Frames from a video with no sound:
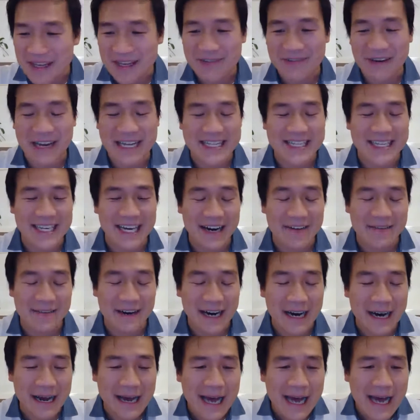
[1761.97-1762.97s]
great to
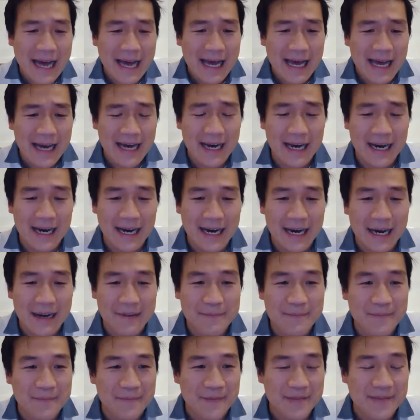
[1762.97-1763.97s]
cover.
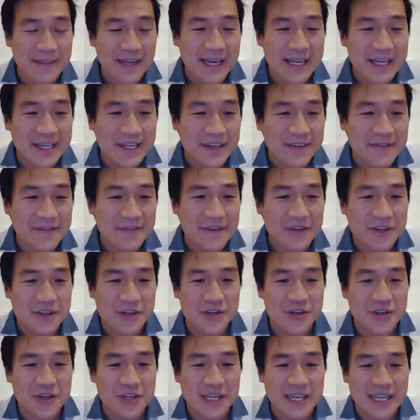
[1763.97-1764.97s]
Thank you for
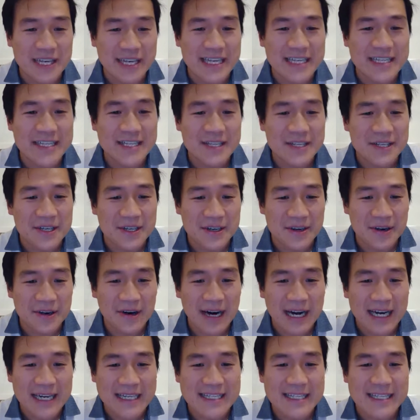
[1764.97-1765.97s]
tuning in
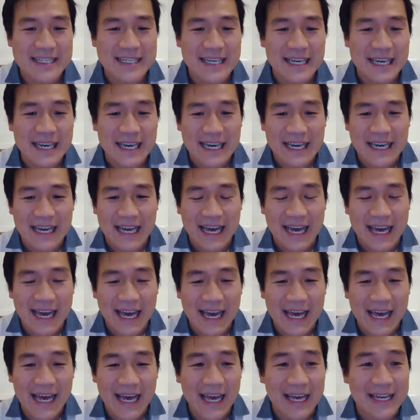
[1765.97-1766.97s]
tonight,
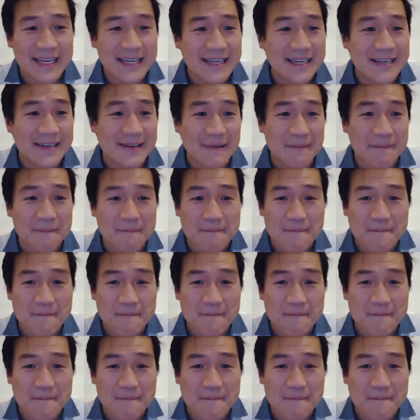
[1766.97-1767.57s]
and